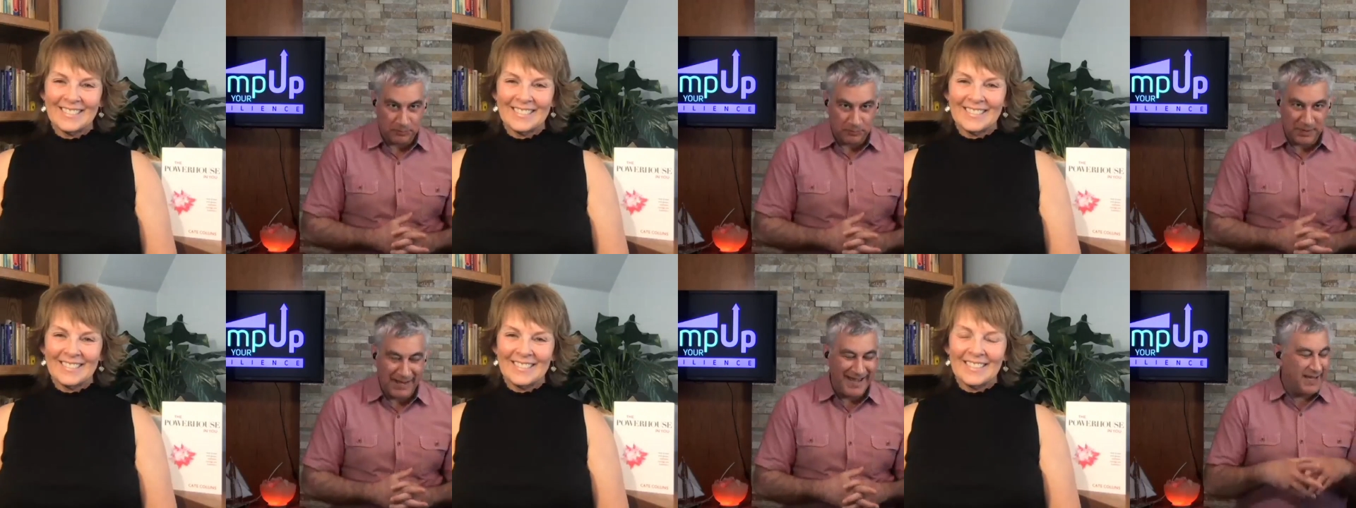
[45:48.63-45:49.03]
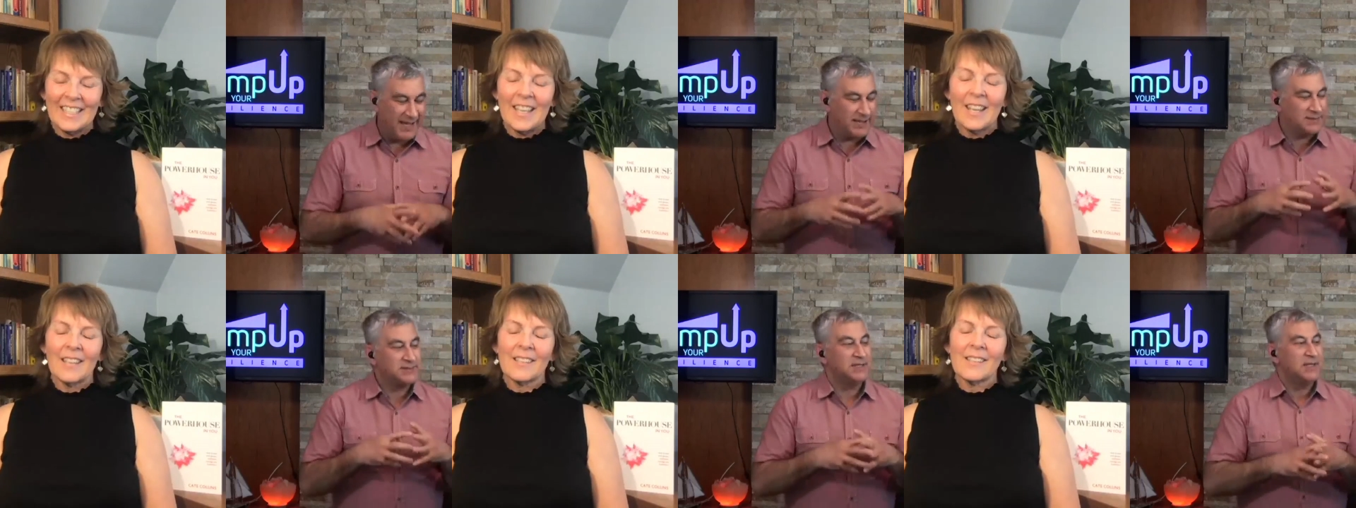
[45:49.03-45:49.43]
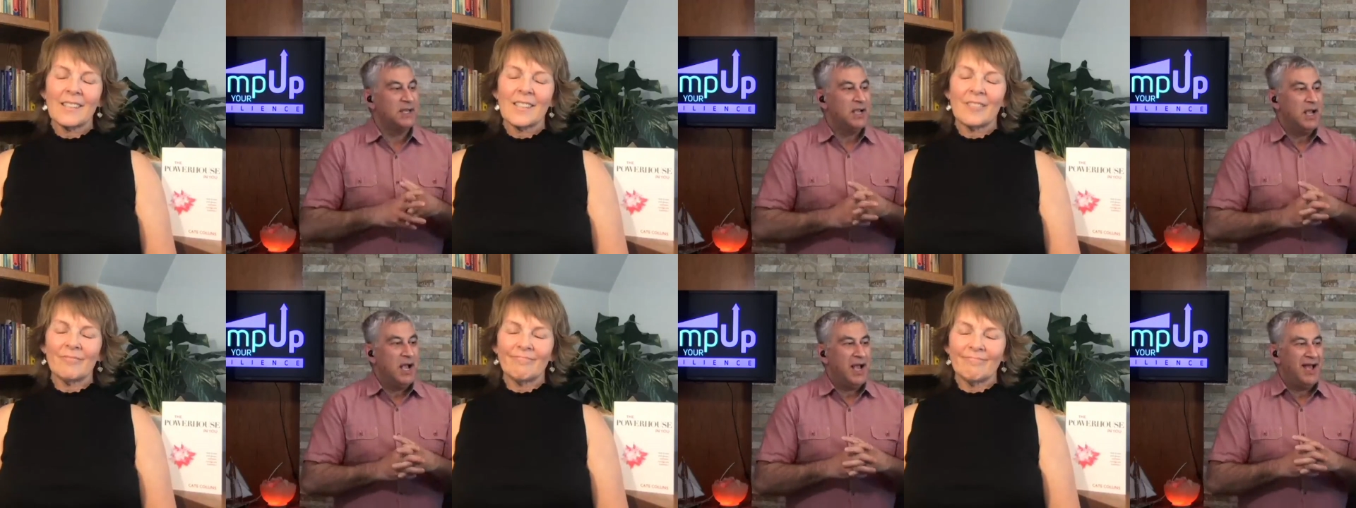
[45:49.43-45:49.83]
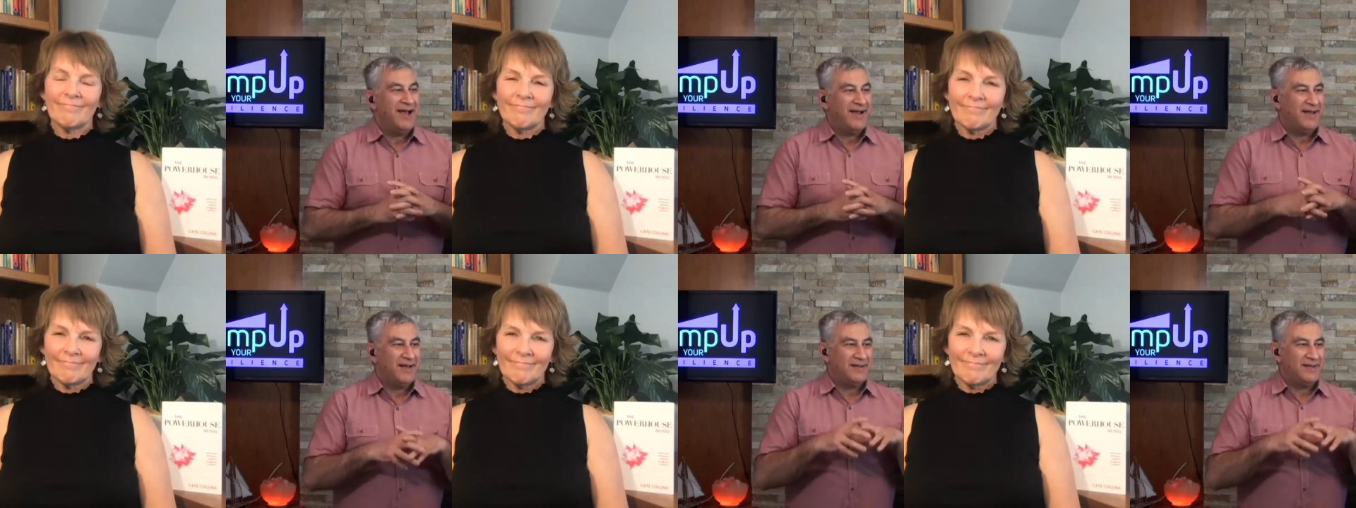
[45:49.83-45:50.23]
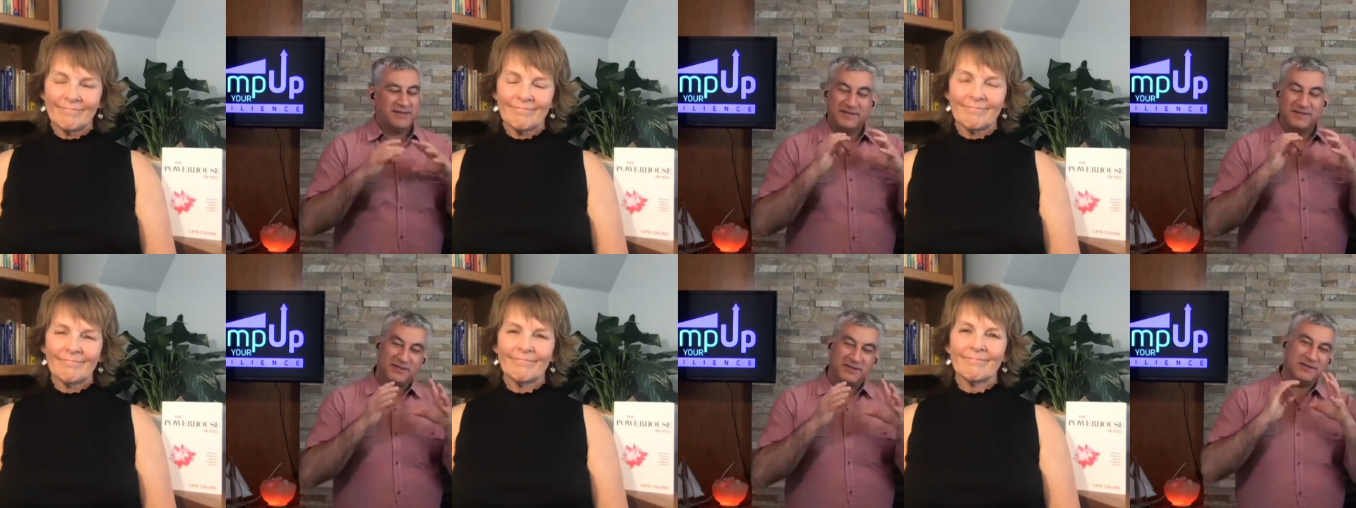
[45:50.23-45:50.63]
Speaker 1: And uh, this is,